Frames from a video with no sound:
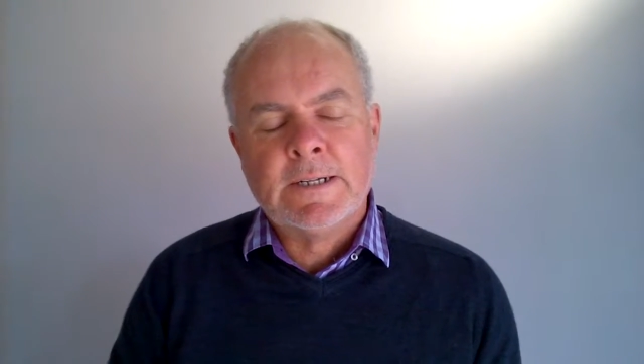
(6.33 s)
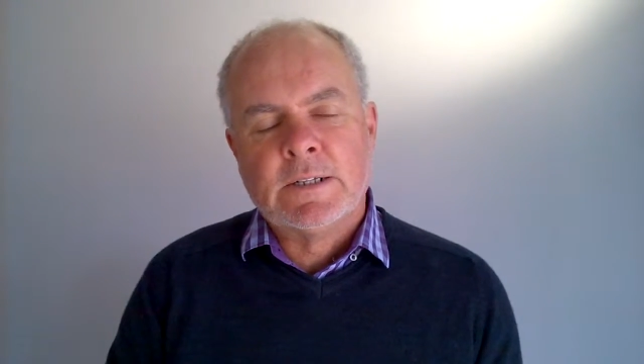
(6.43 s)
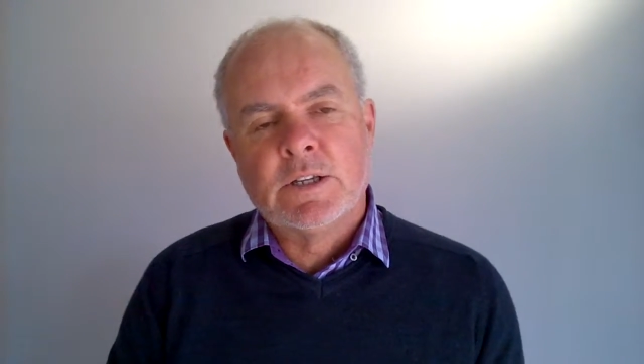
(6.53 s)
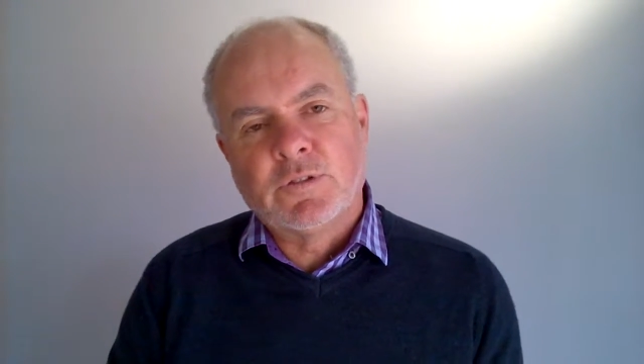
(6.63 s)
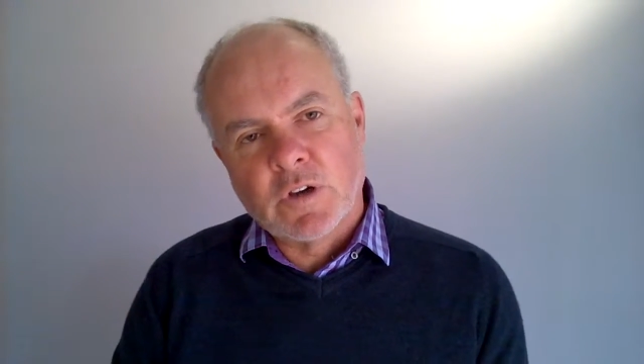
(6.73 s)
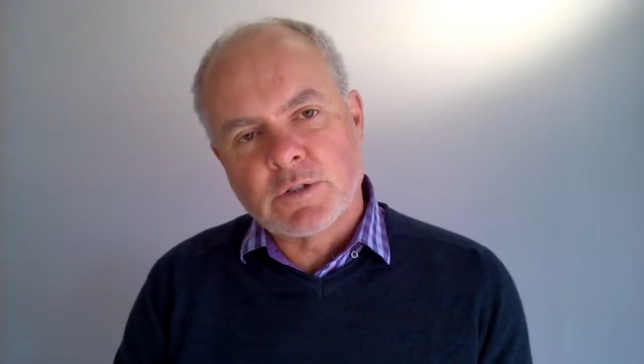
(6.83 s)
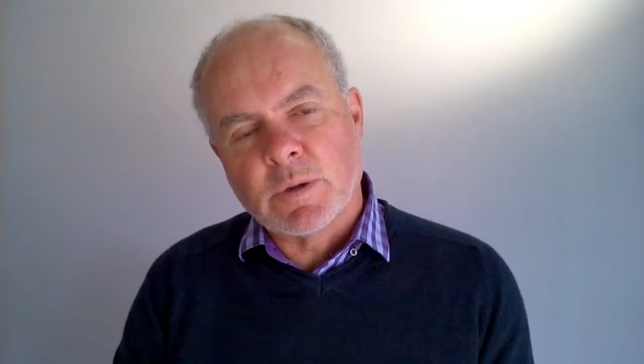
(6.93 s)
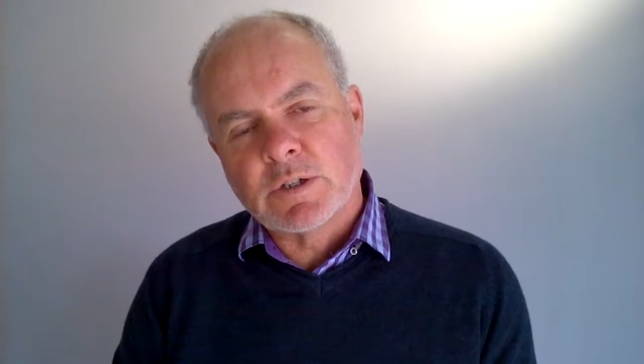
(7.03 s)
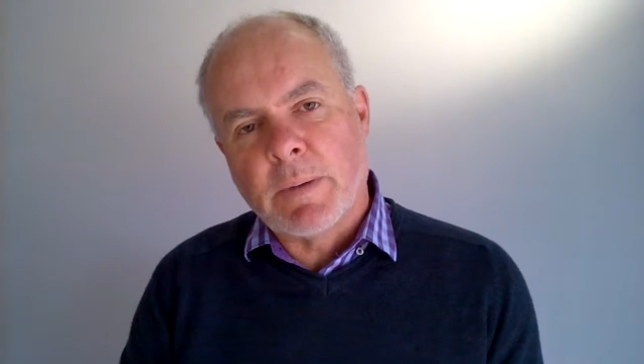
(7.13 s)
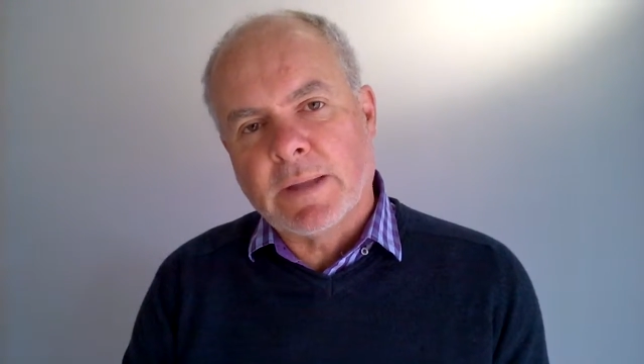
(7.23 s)
This first
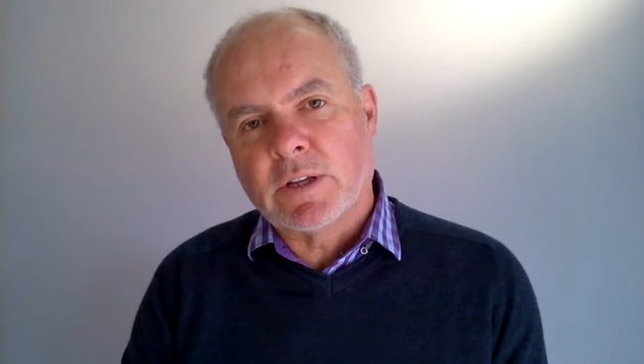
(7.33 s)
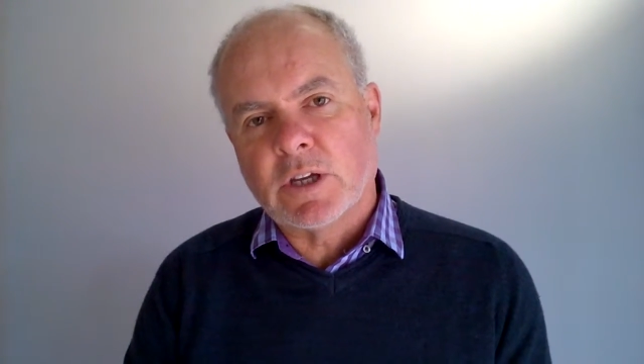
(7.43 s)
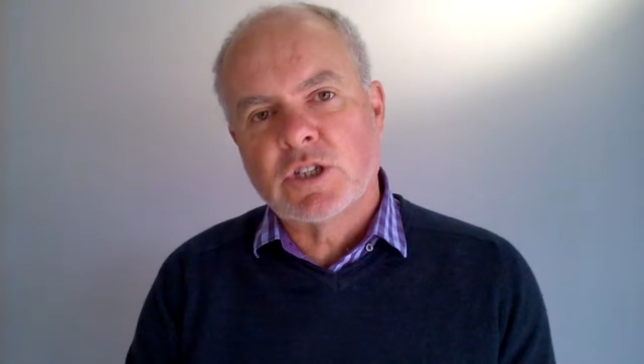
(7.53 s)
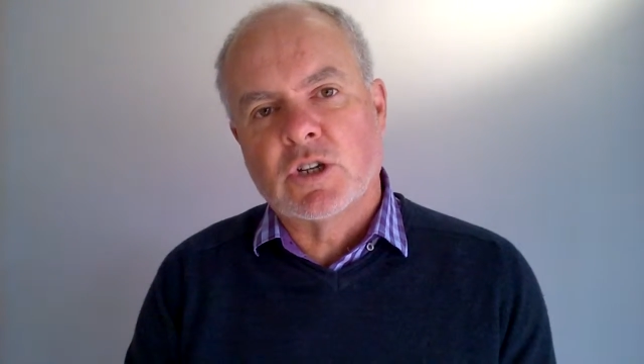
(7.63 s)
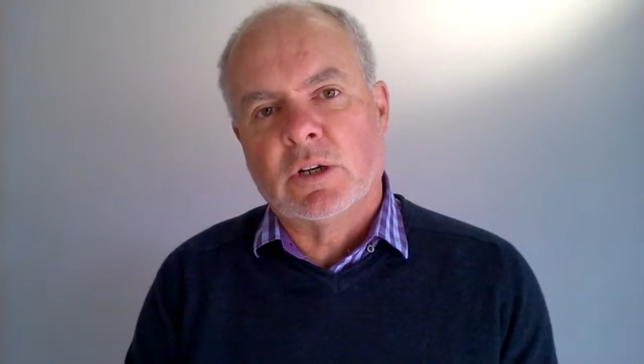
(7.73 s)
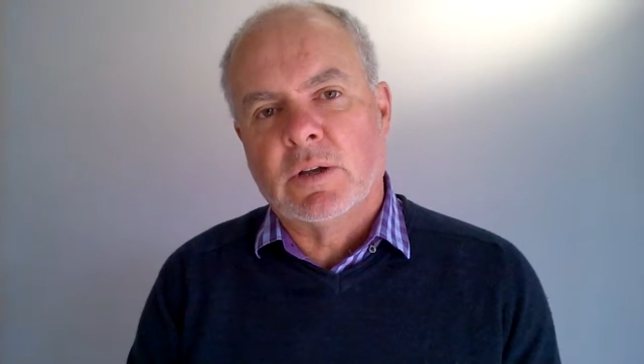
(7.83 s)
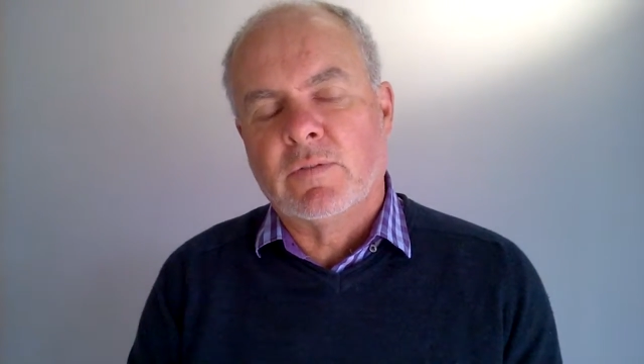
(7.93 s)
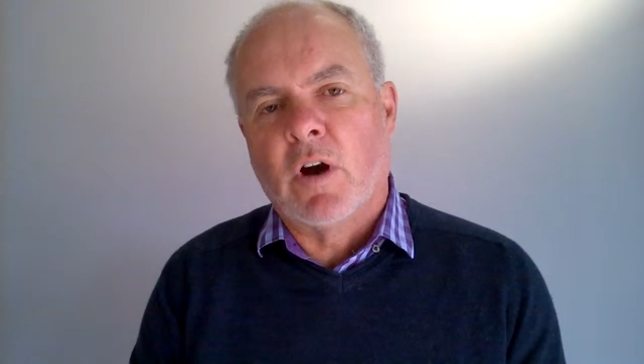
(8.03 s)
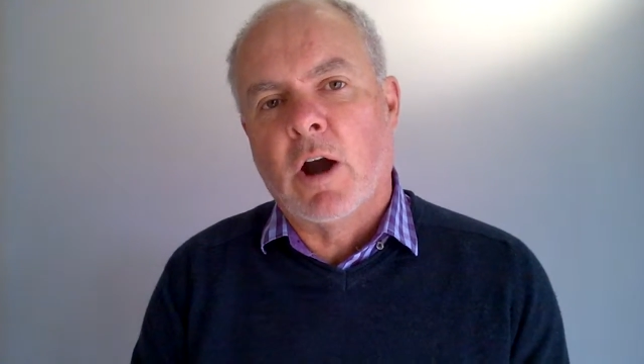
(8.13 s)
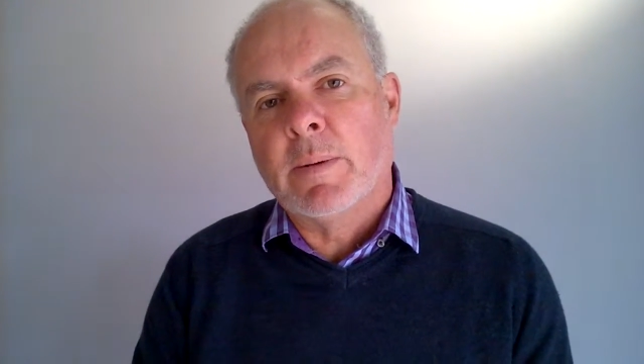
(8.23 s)
one's about the external
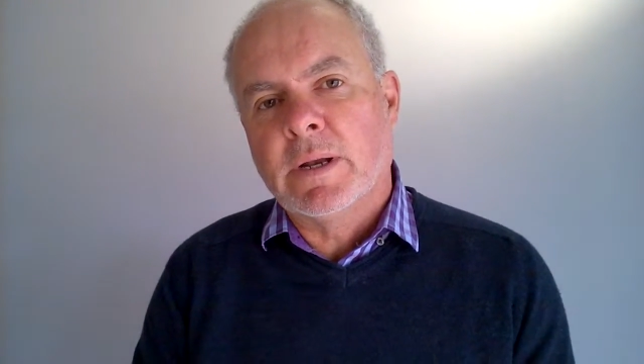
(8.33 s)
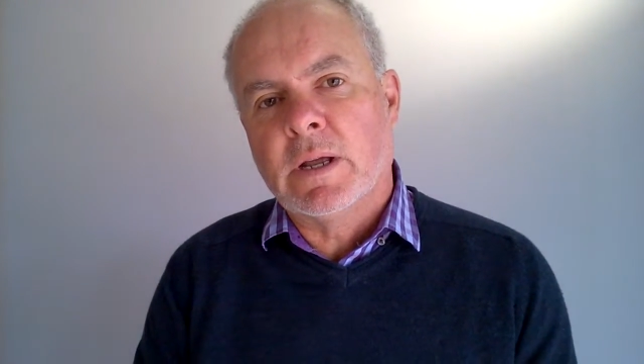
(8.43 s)
environment,